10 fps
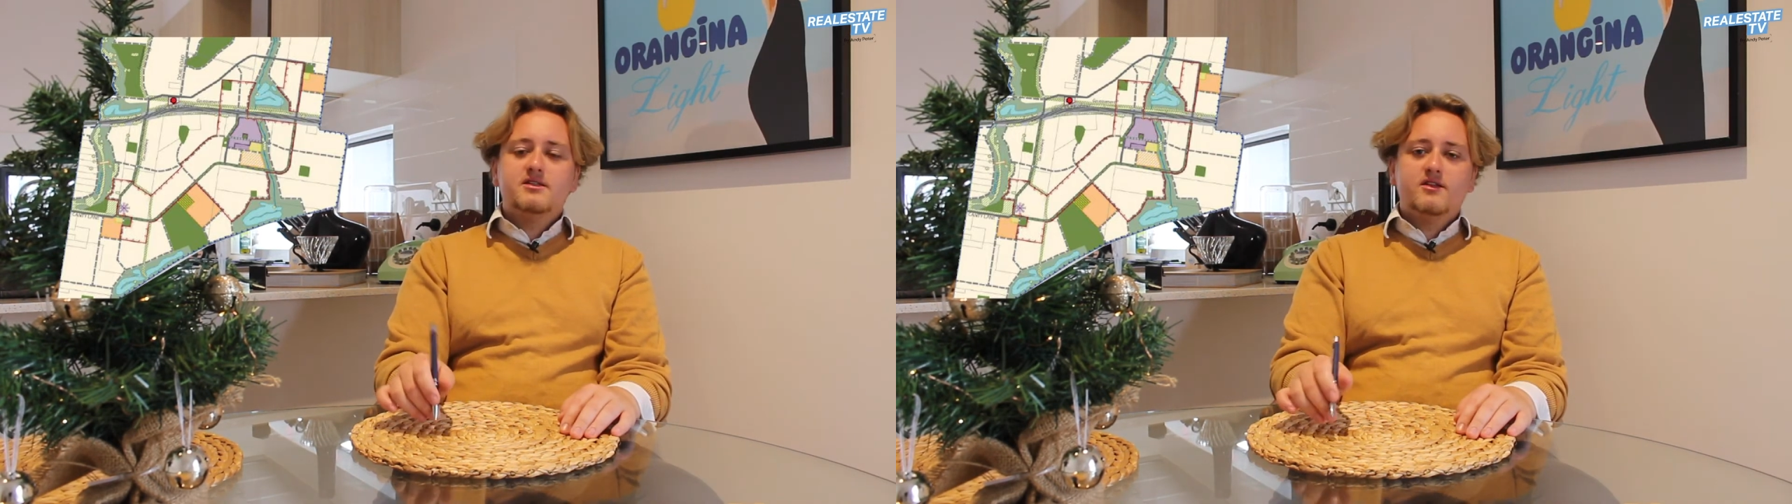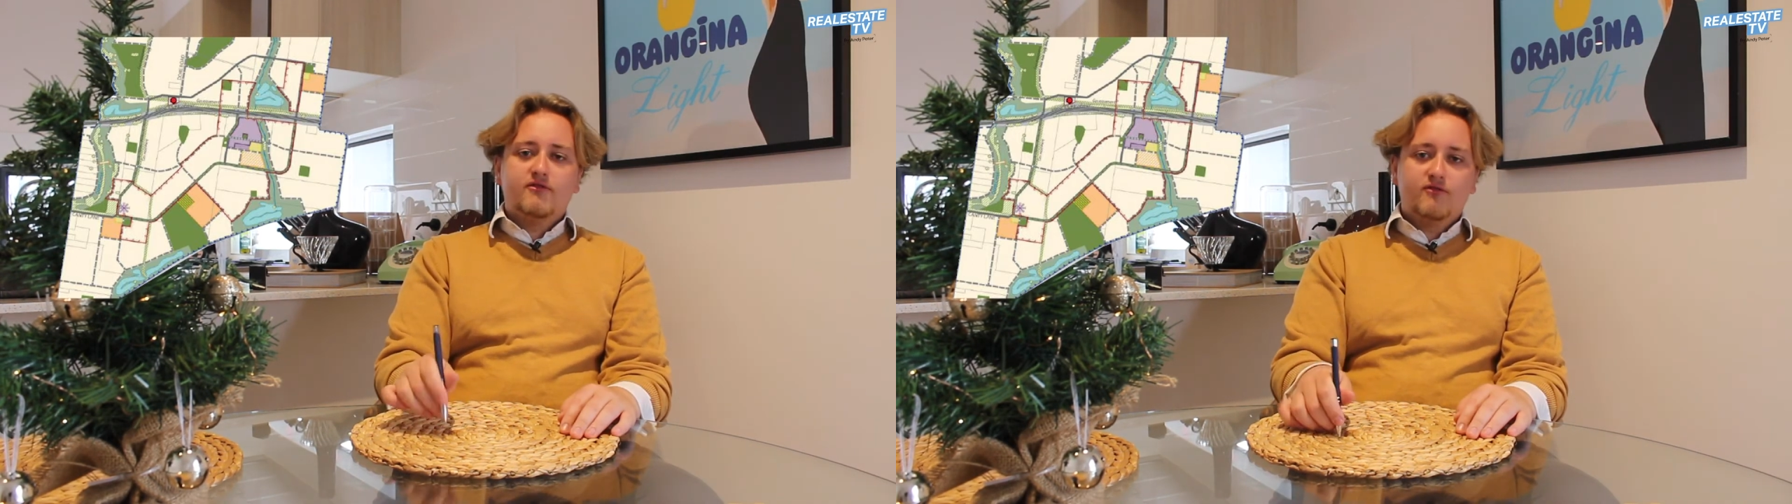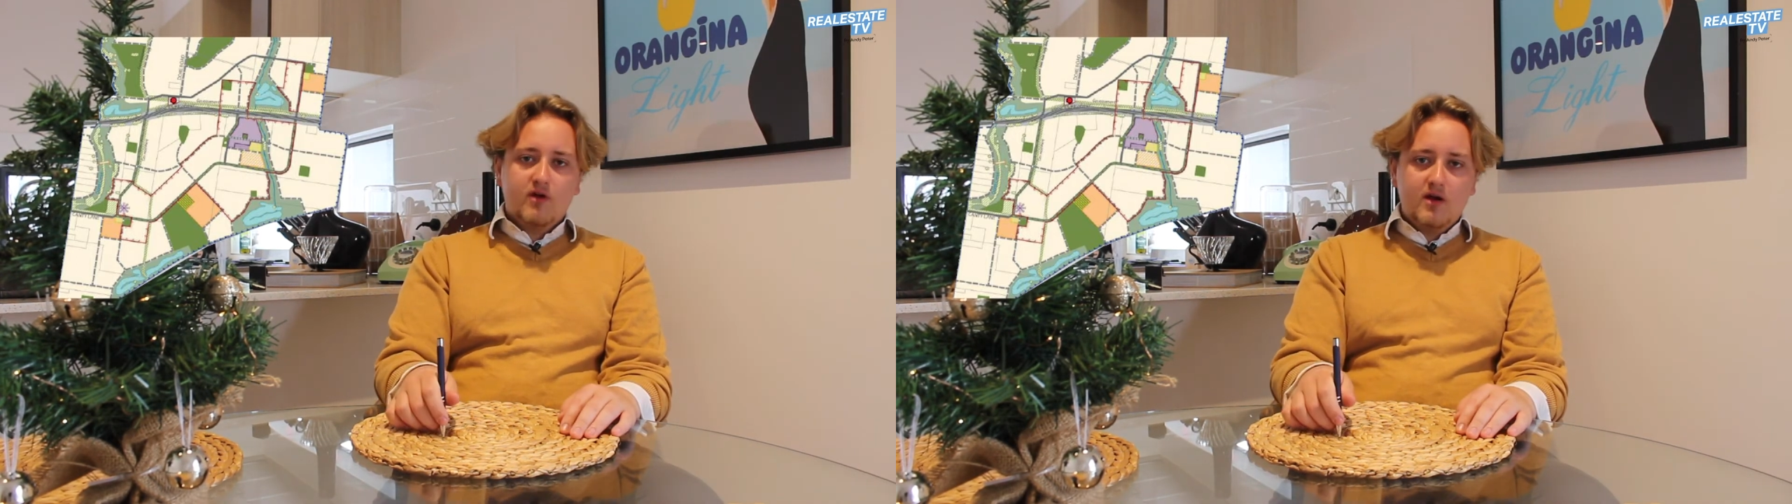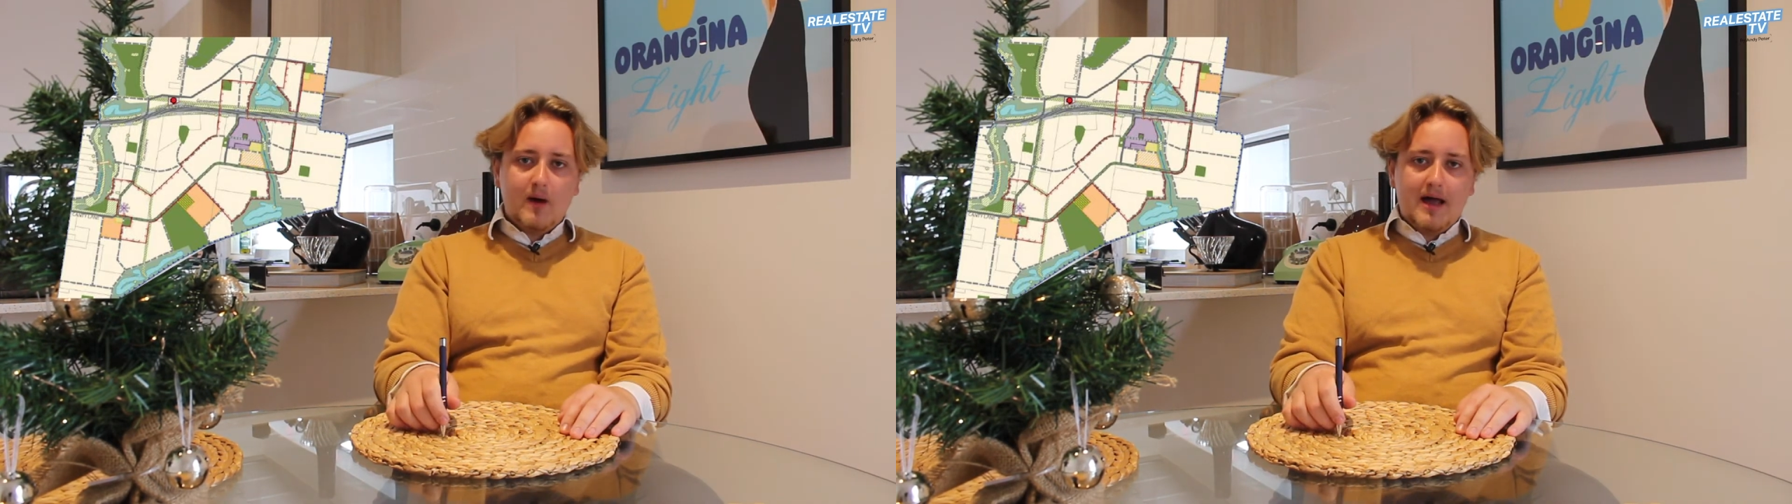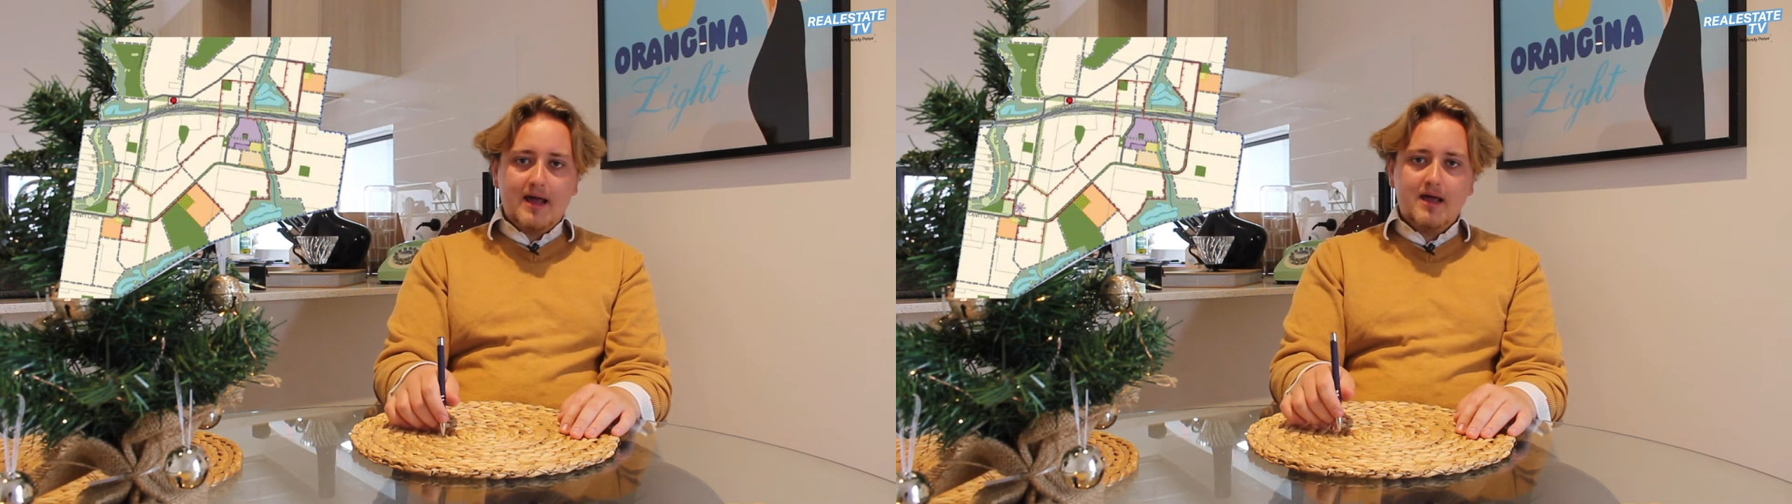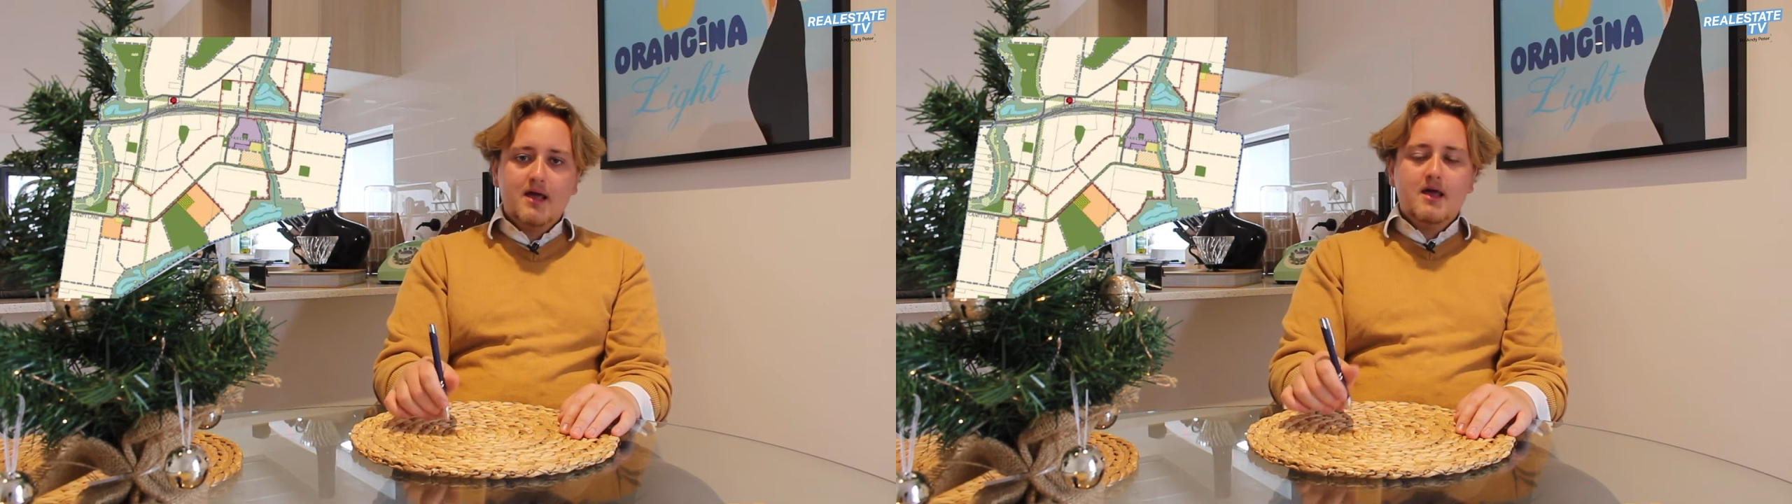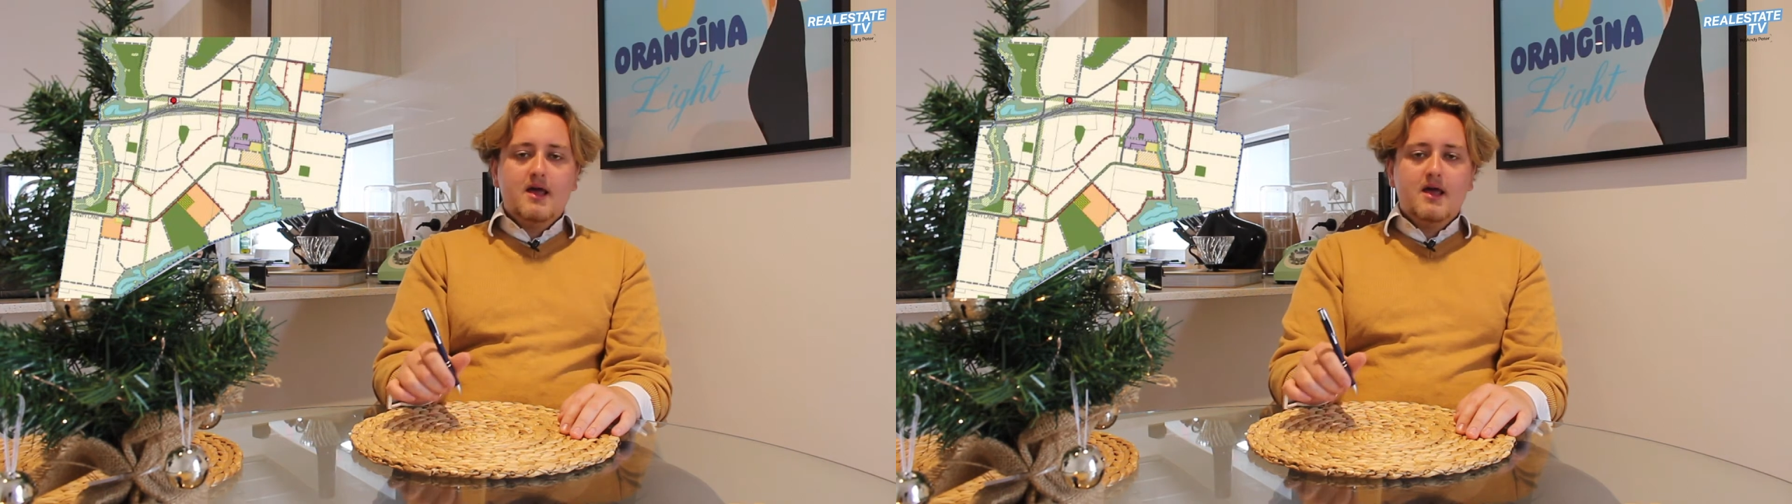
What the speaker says: to the freeway.